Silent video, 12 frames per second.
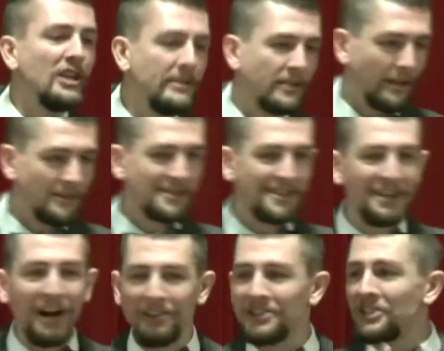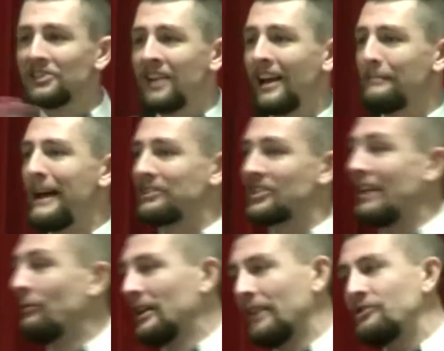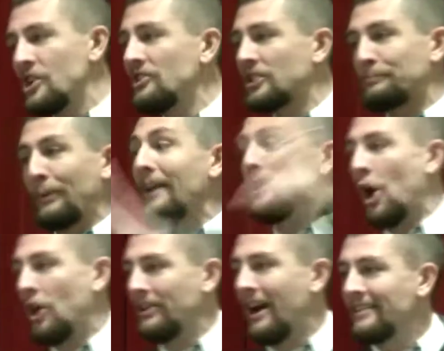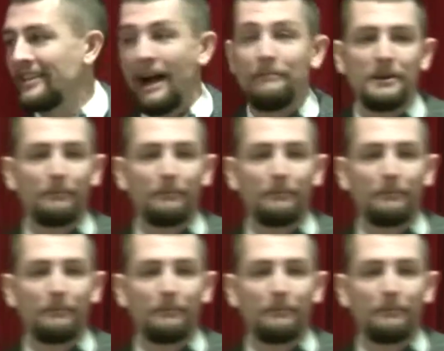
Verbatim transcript: Jesus. You know, this is not about saying, well, if Jesus prayed all night, then I'm